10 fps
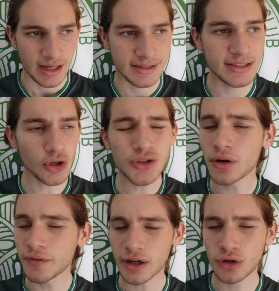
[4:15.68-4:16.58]
because he's also
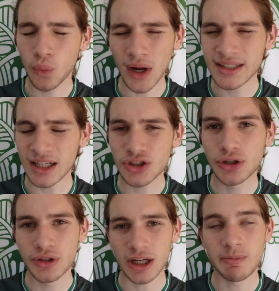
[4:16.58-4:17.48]
got very good one-touch,
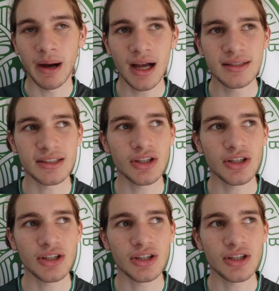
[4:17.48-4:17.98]
two-touch passing.